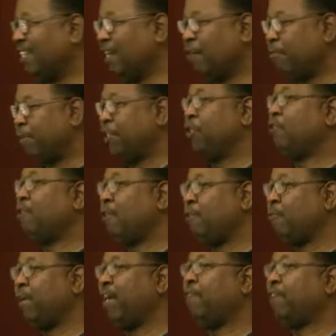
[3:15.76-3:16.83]
but you're
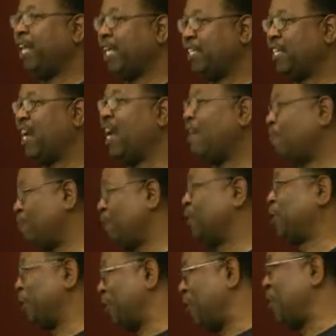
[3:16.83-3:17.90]
going wherever that child
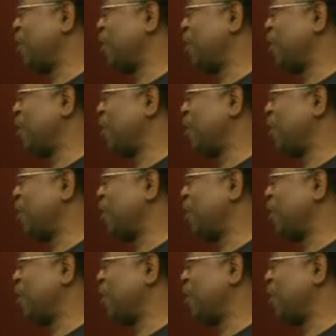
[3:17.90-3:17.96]
wants to